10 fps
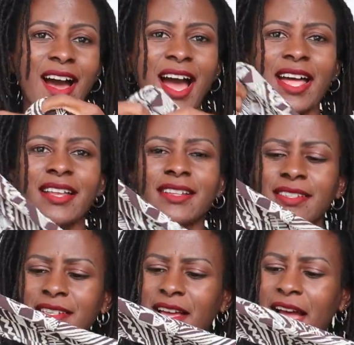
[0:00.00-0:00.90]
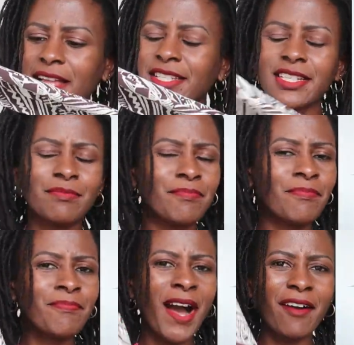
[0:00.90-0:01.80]
And I
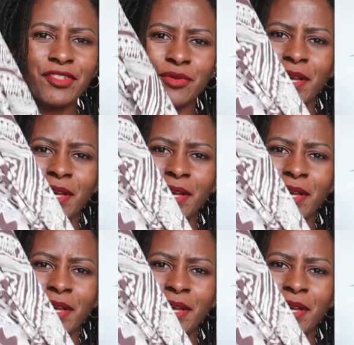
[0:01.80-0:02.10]
didn't have